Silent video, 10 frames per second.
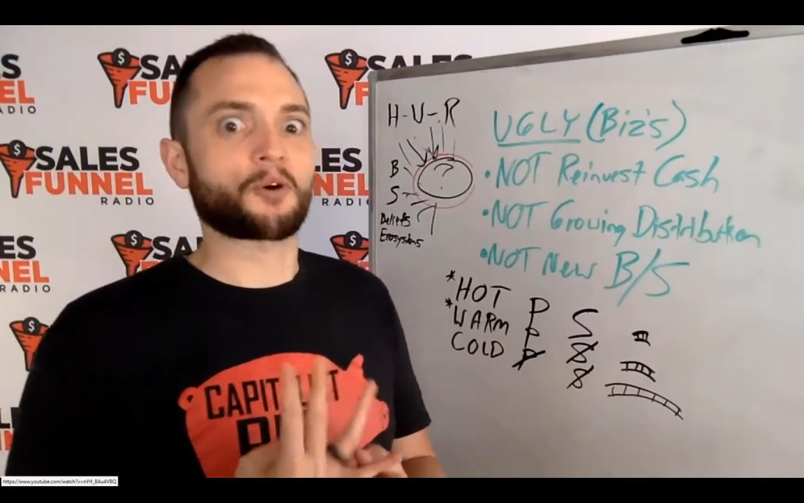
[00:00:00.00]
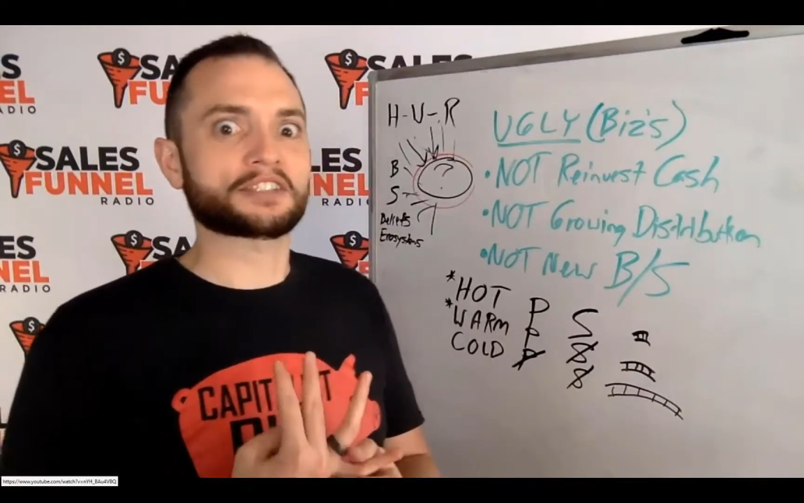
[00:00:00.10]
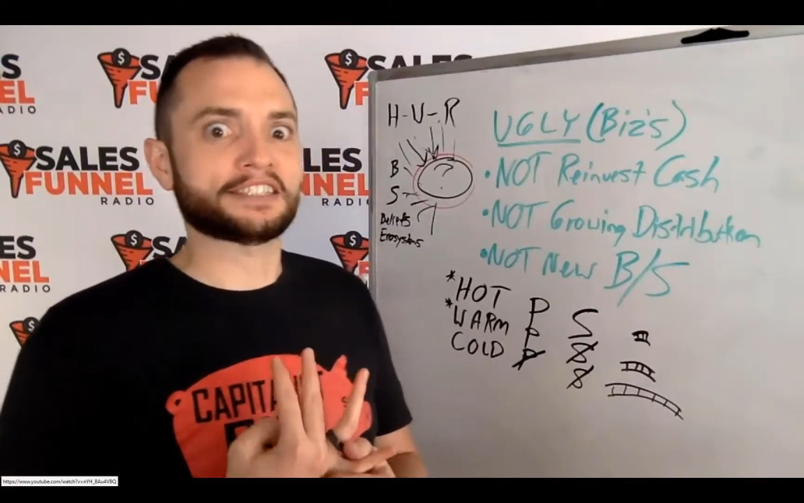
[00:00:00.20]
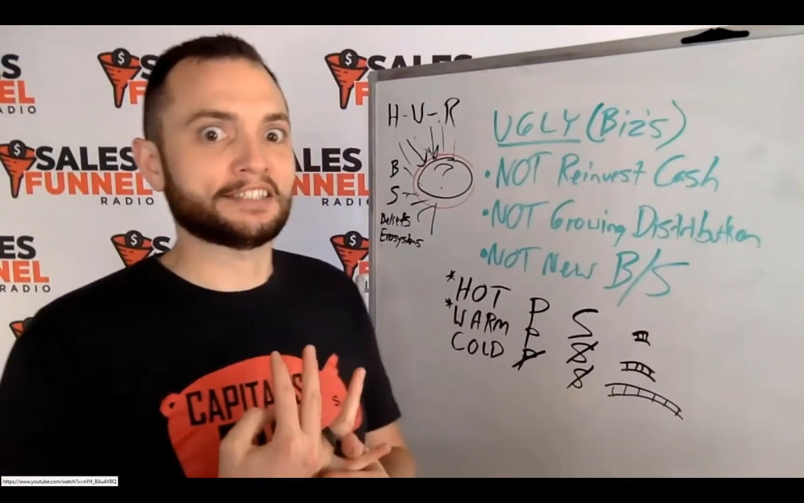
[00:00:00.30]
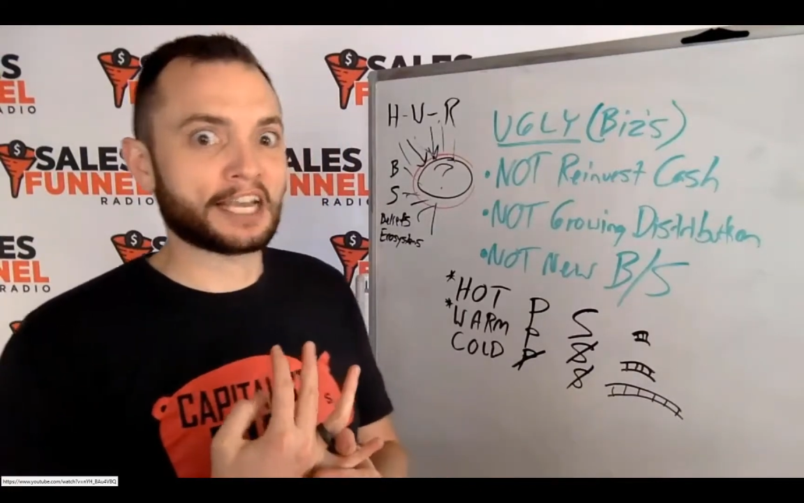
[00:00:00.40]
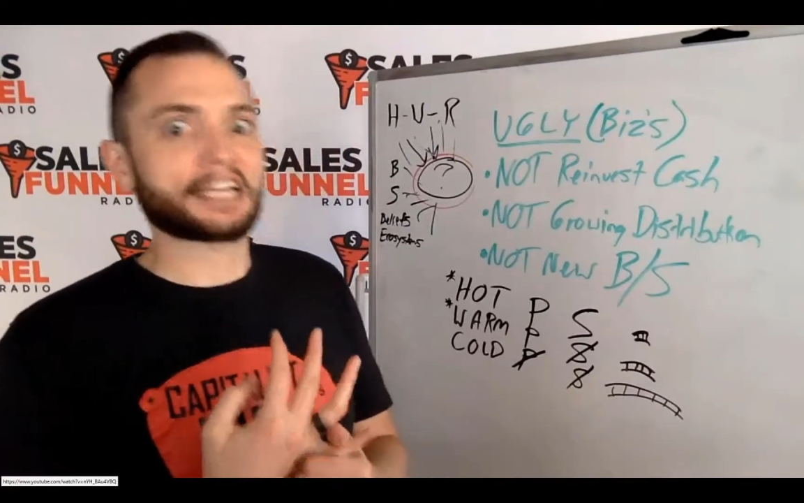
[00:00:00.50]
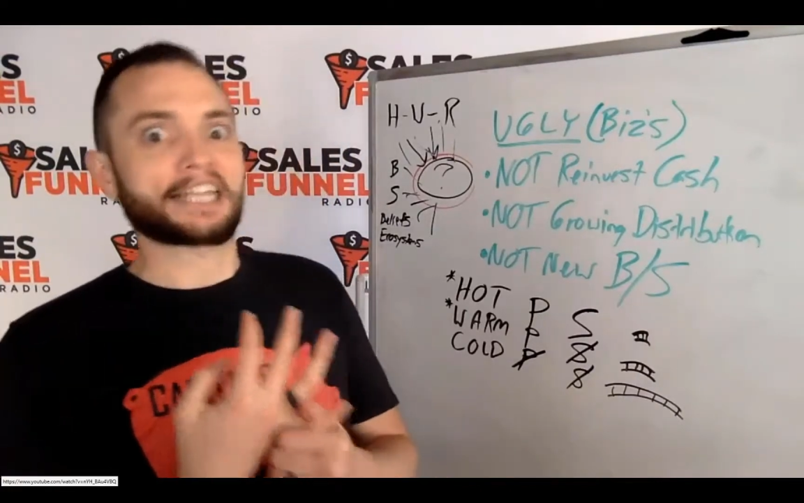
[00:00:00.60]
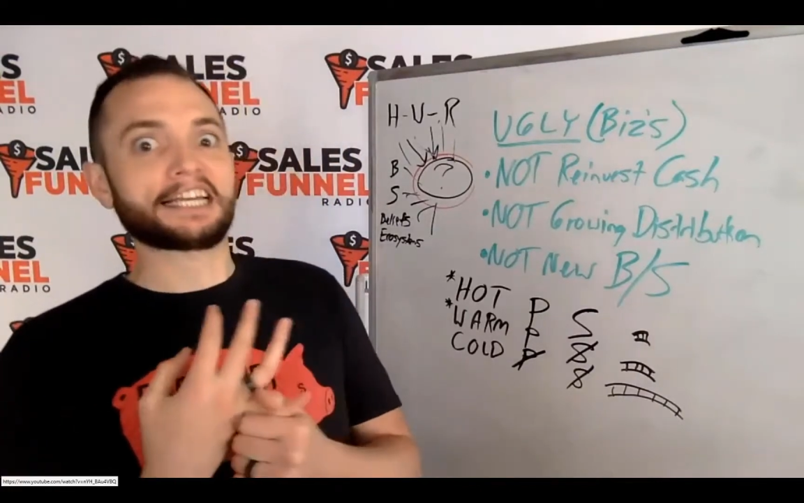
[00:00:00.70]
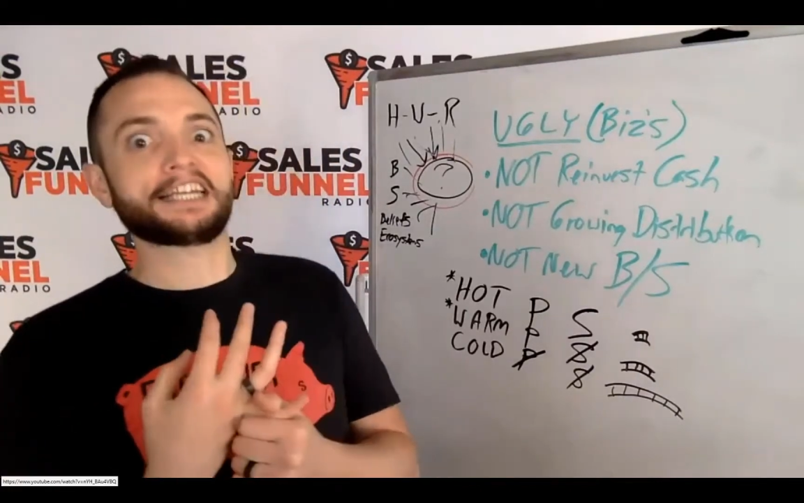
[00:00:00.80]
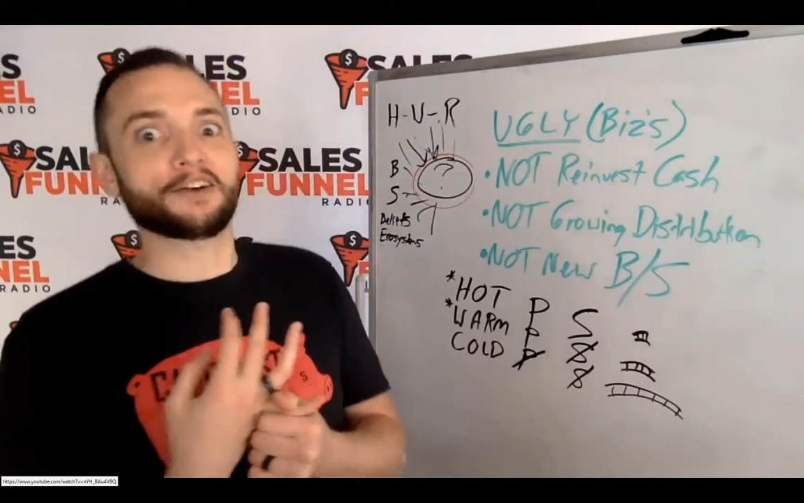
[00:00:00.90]
Schwartz
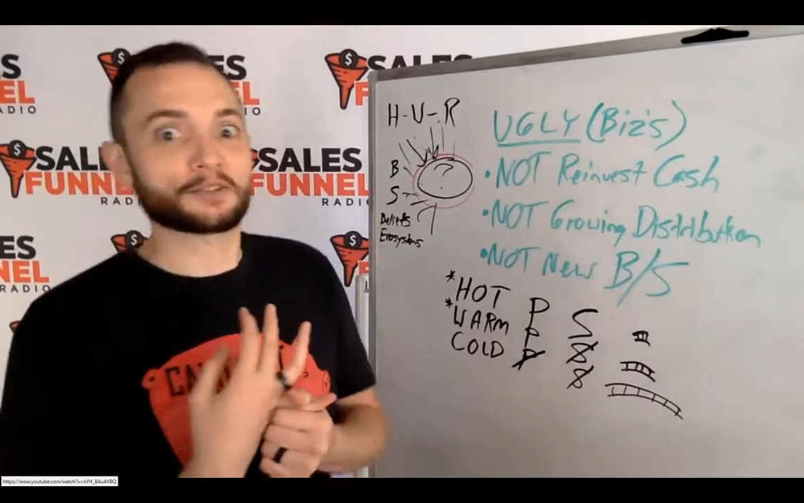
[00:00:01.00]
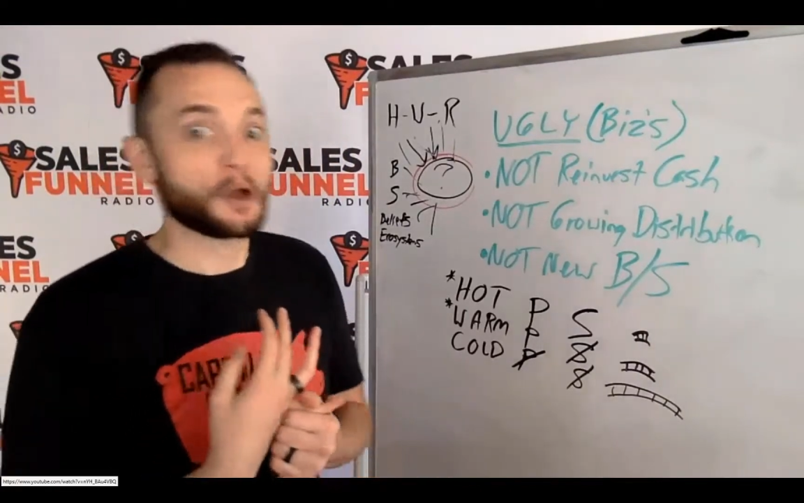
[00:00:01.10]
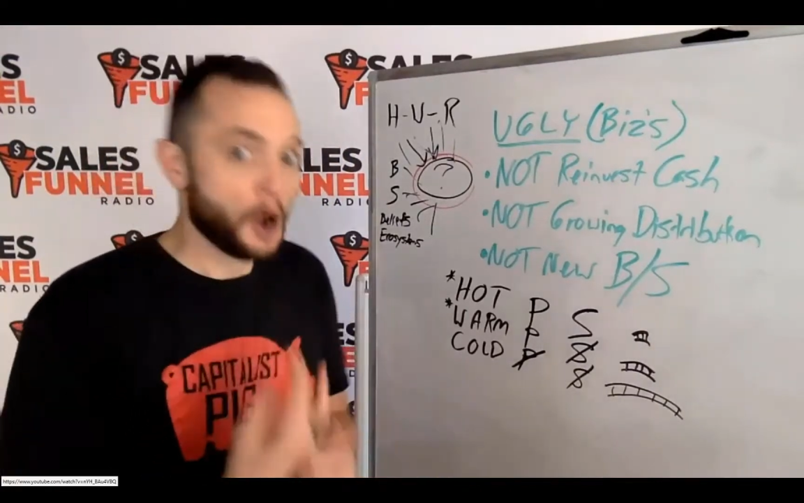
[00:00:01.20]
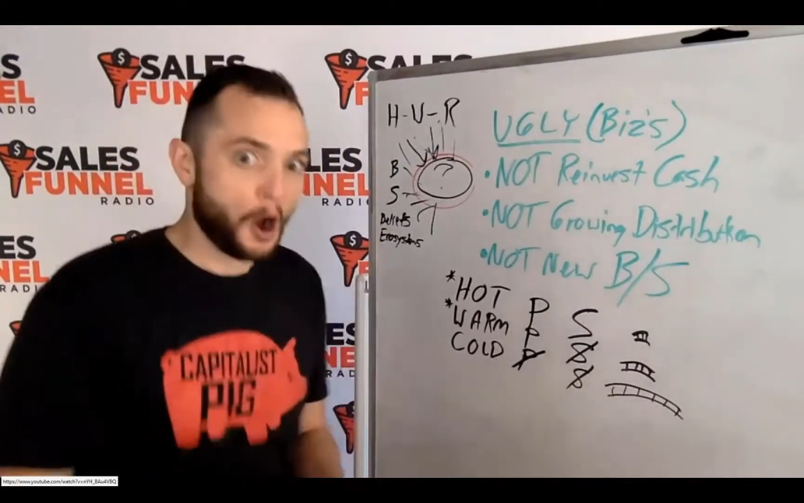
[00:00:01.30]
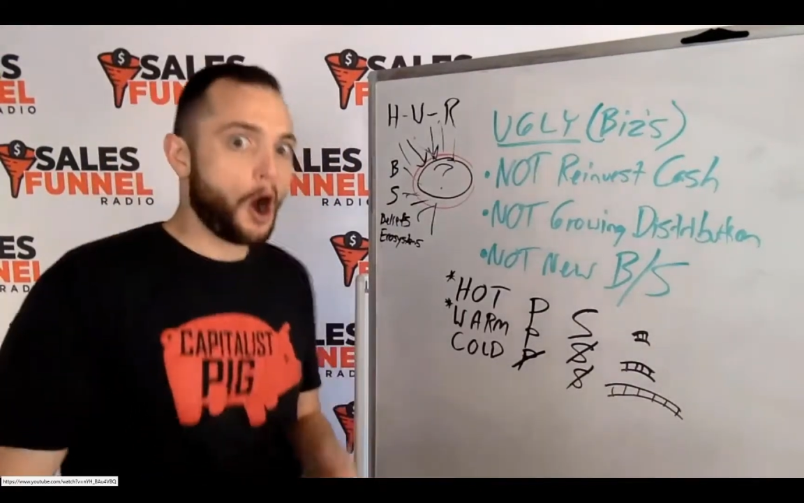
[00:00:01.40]
and Dan Kennedy.